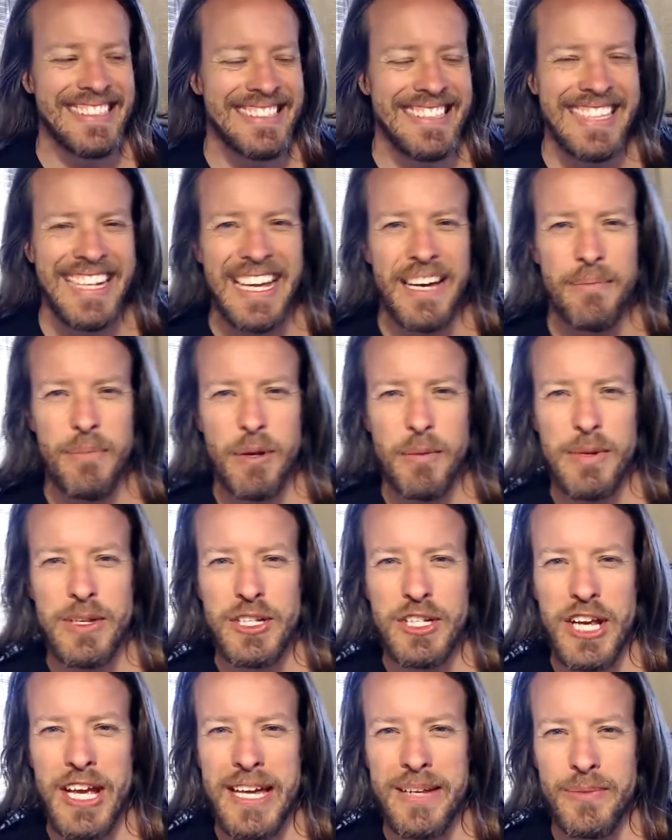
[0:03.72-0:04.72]
today I'm going to be
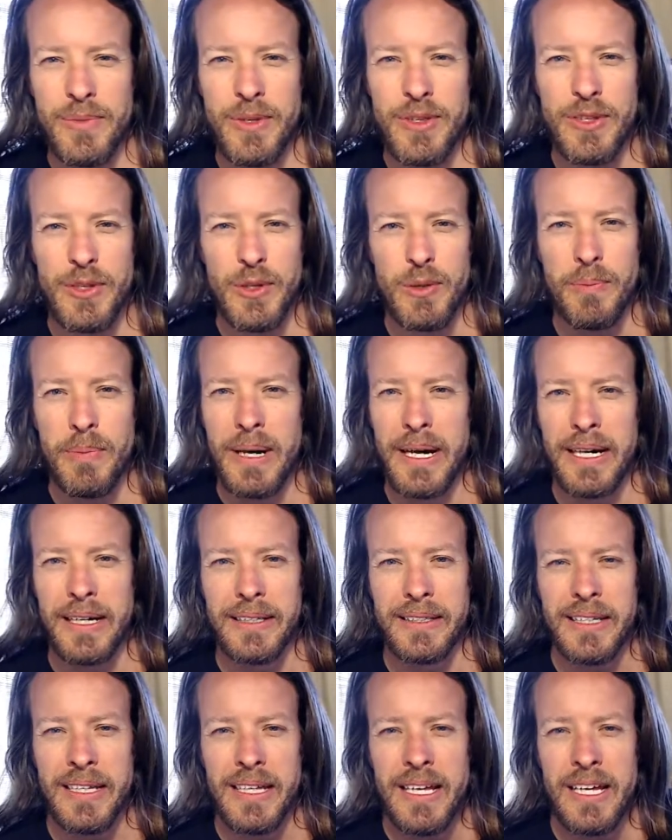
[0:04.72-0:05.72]
chatting with you
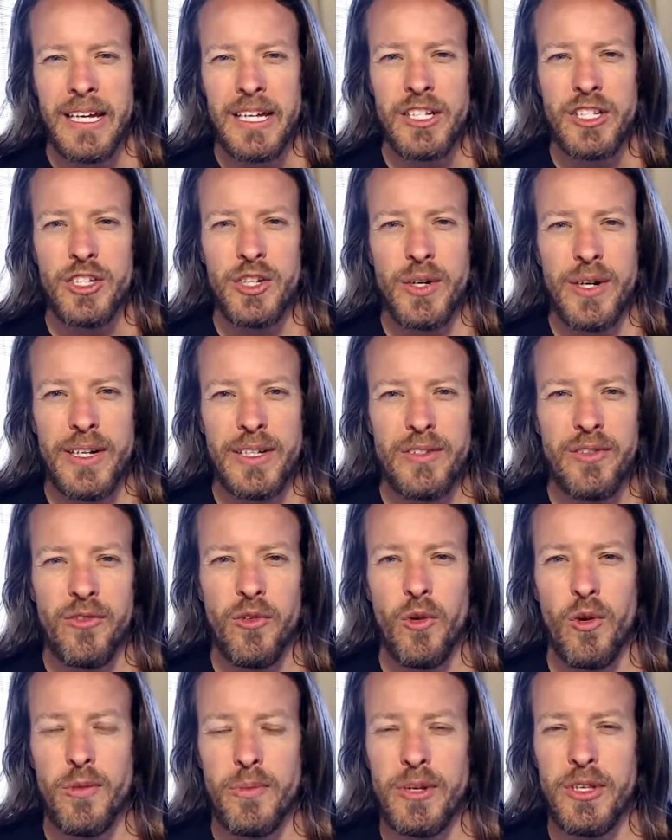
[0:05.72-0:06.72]
about
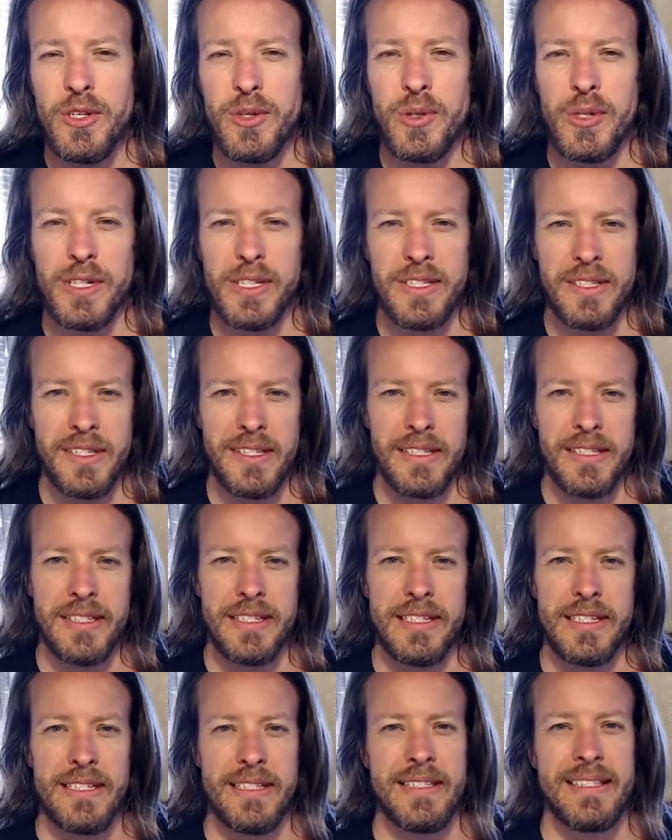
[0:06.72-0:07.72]
transforming your
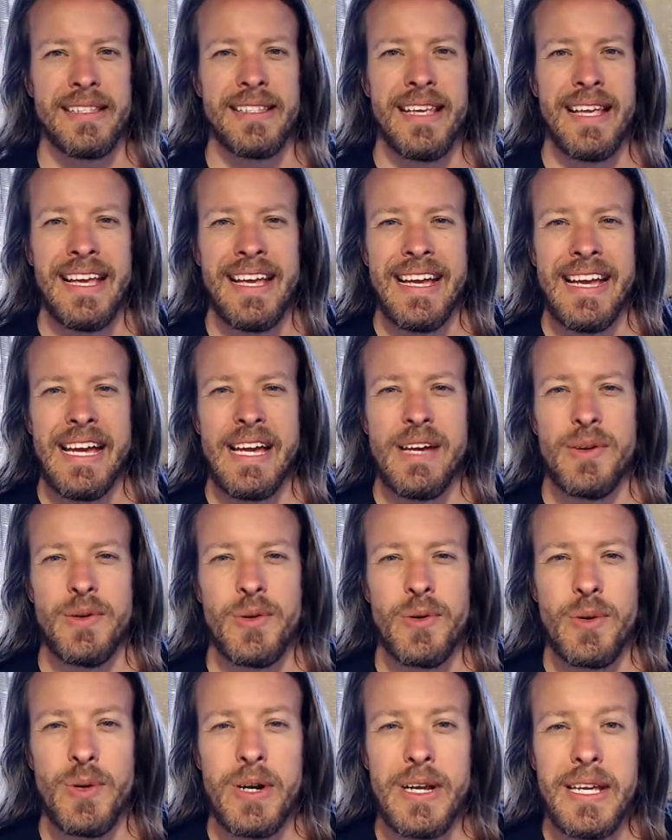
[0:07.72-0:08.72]
existence
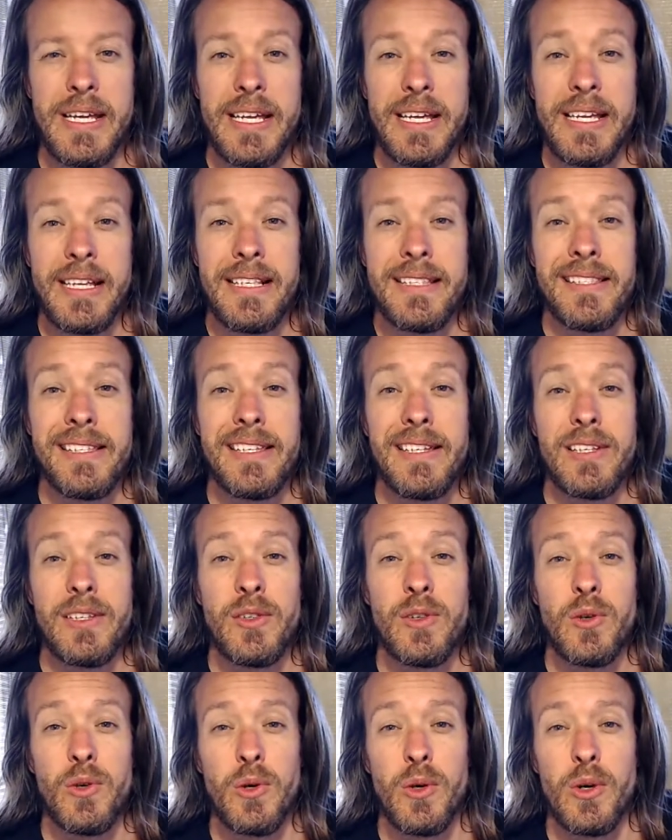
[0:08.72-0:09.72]
and raising
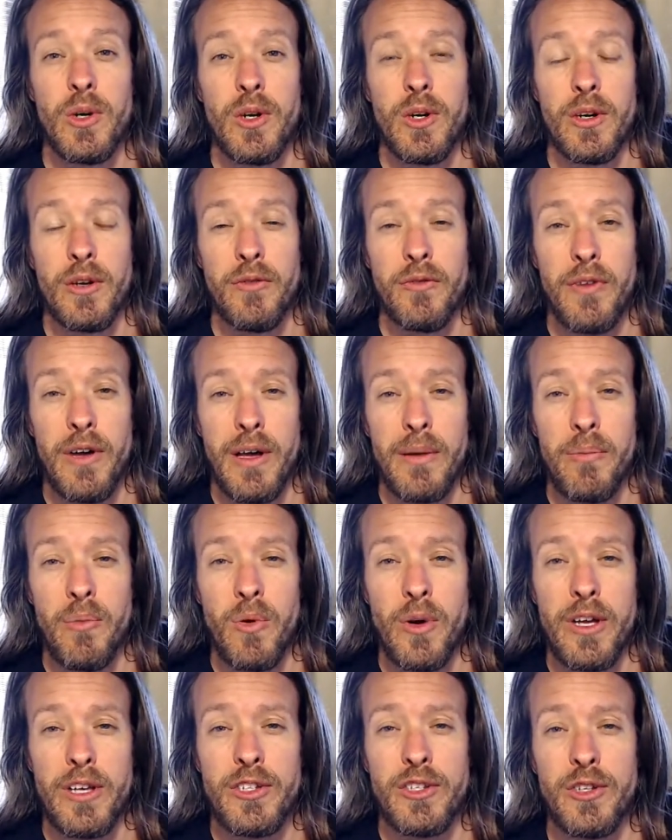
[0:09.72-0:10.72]
your
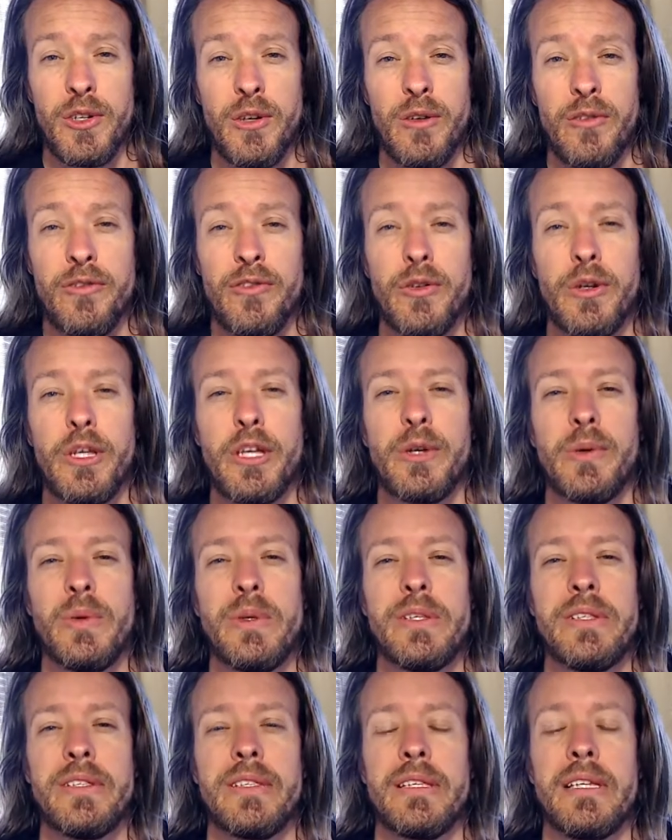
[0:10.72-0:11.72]
vibrational
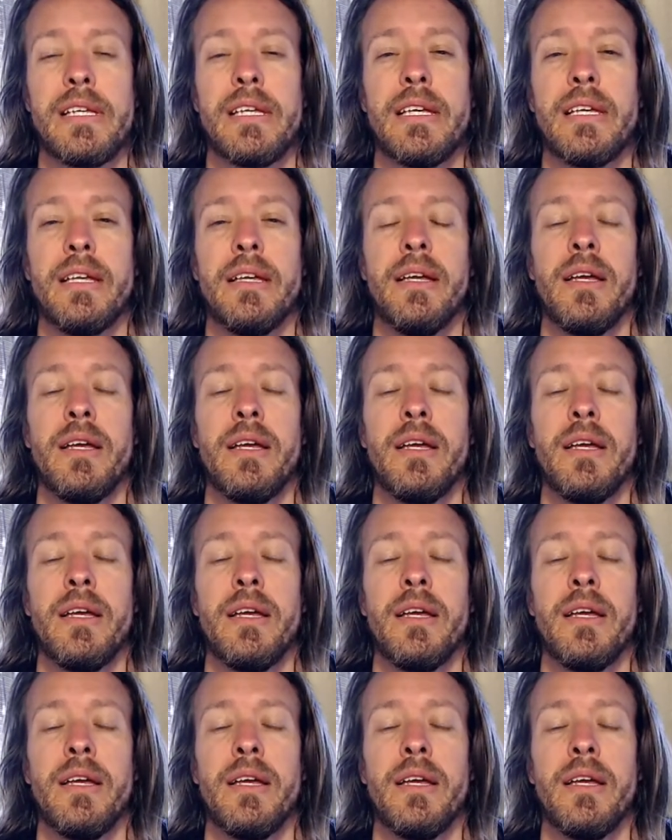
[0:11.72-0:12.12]
frequency